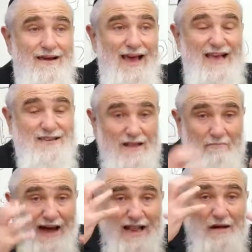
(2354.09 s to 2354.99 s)
It's a
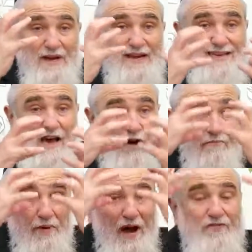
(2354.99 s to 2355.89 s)
Lamala Minateva
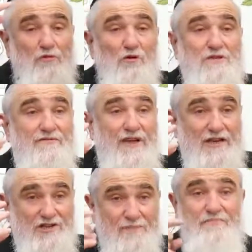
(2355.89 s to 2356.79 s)
above the rules of
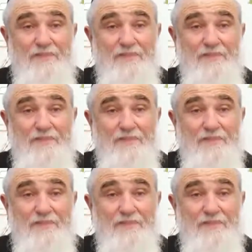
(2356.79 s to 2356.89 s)
nature.